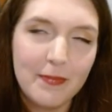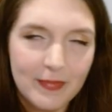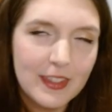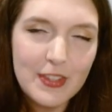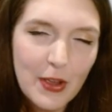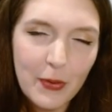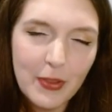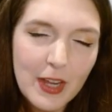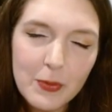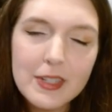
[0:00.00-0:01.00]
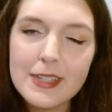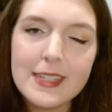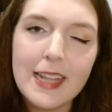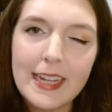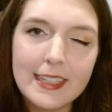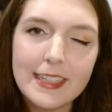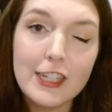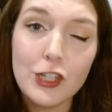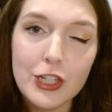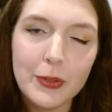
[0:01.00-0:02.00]
So there was a slight
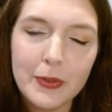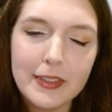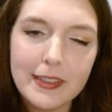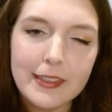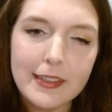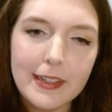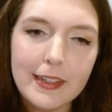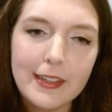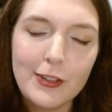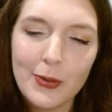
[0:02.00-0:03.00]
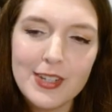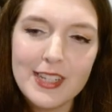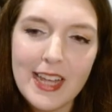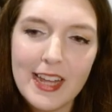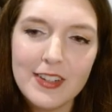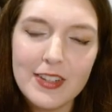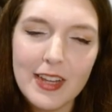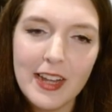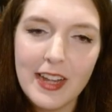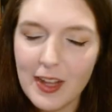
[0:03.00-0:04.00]
issue towards the end,
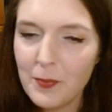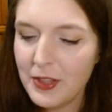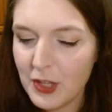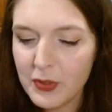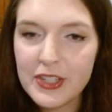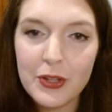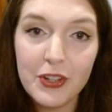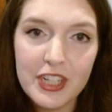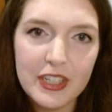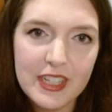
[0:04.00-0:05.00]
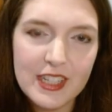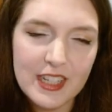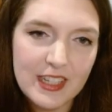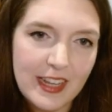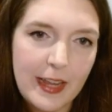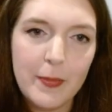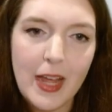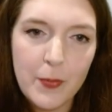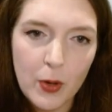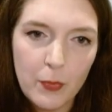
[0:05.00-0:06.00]
but the result here is the same.
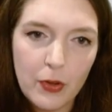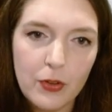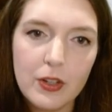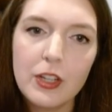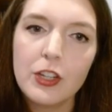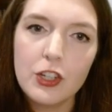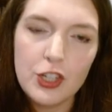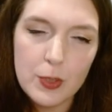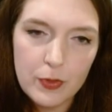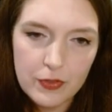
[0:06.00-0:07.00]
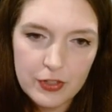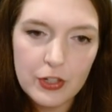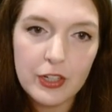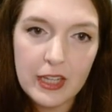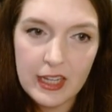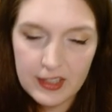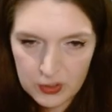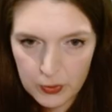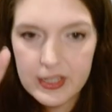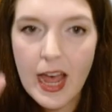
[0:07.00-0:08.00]
I promote, she moves her king.
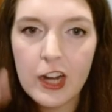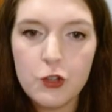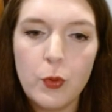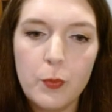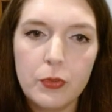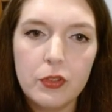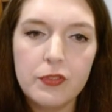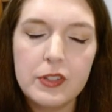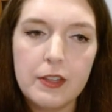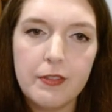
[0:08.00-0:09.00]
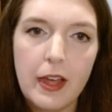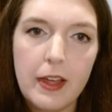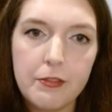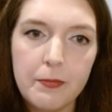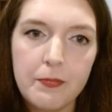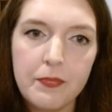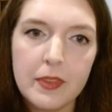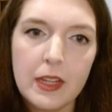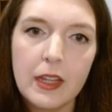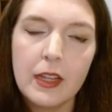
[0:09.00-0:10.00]
This was actual move, d5.
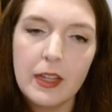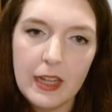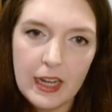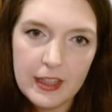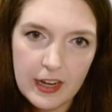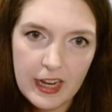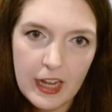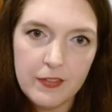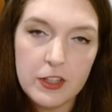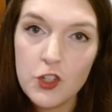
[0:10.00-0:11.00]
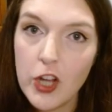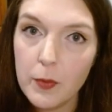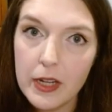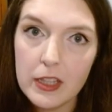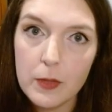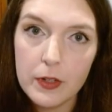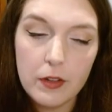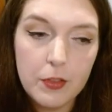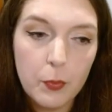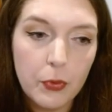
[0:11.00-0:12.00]
And then I had this checkmate in the middle
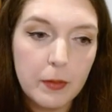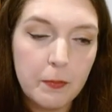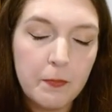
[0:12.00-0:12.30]
of the board.